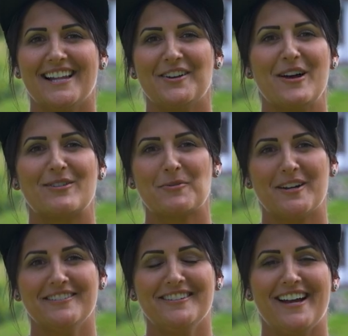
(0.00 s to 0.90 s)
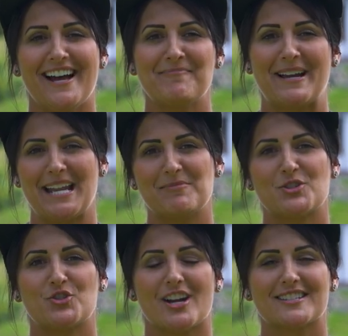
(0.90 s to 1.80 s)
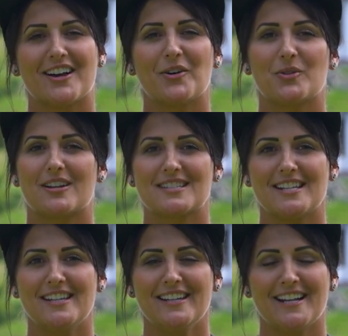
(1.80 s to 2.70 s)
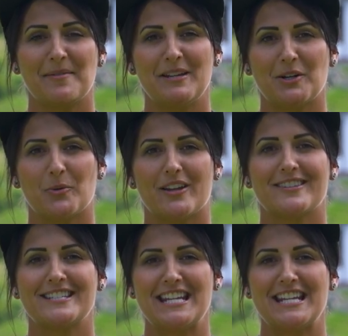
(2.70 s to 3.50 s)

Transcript: Hello everyone, my name is Jessica Oleskie and I'm here with